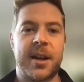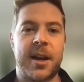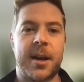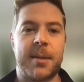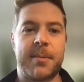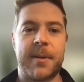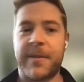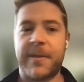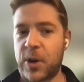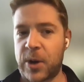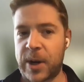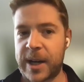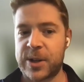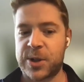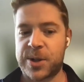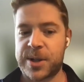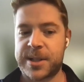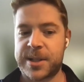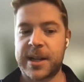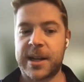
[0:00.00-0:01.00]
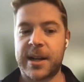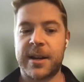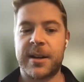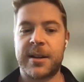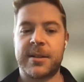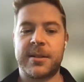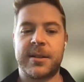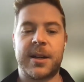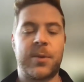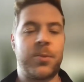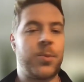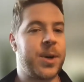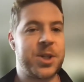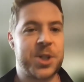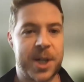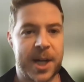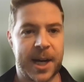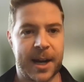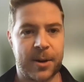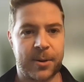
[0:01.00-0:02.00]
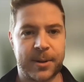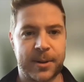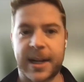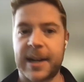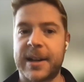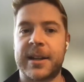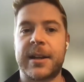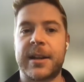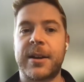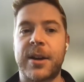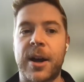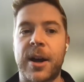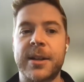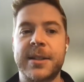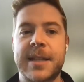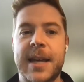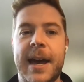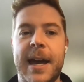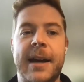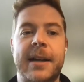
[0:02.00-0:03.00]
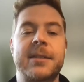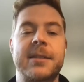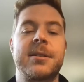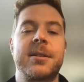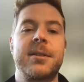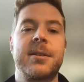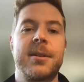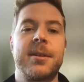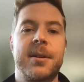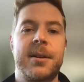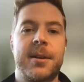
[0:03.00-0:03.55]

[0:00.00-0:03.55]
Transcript: If you're interested in reaching out, getting in contact,